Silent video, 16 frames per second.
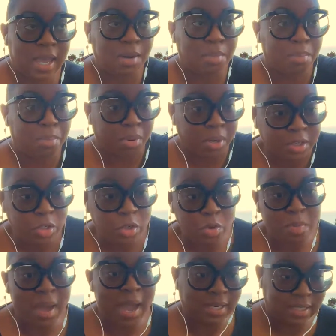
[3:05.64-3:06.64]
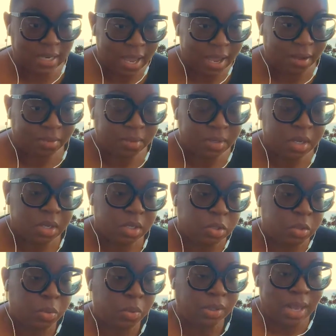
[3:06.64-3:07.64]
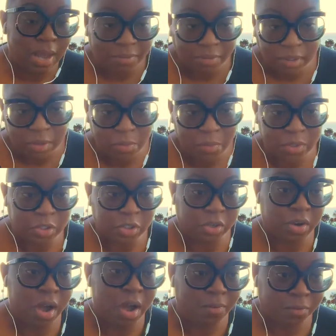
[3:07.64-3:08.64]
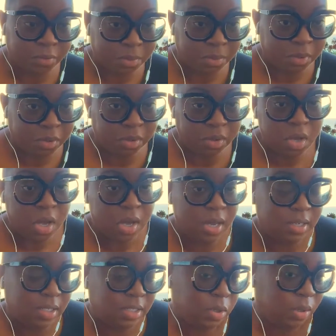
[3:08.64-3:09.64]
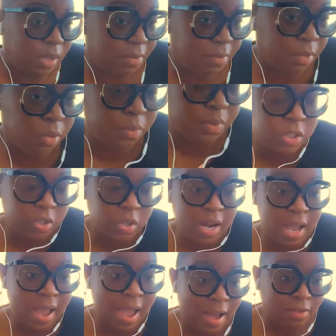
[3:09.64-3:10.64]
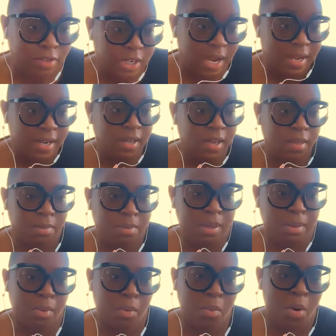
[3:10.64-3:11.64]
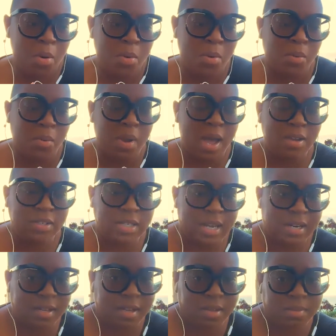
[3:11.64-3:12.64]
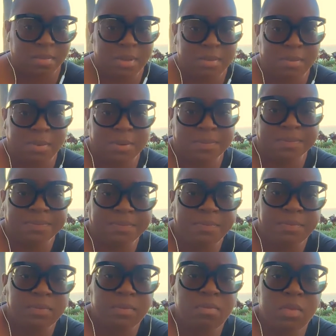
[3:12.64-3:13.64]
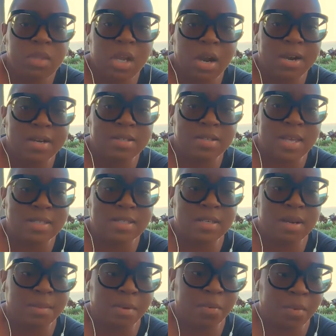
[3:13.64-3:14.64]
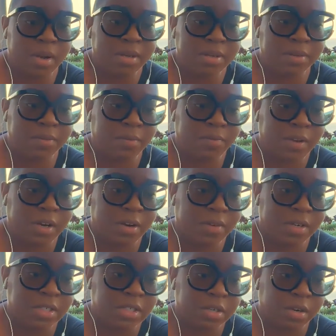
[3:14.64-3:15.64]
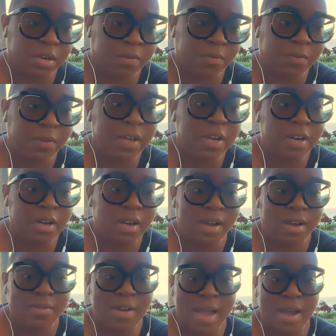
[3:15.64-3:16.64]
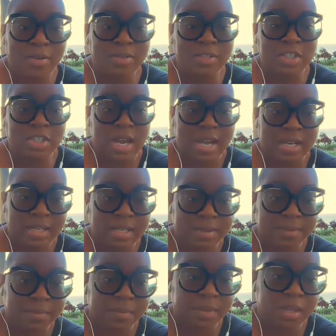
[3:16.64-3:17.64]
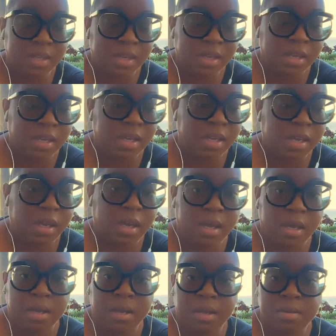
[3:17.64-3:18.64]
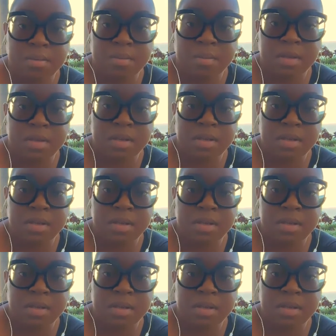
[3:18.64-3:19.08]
of bring you back down to a level in which you're comfortable, and to a level in which you're not outshining other people. Whoa, outshining other people. All right, so that's number one, fear of outshining. Um,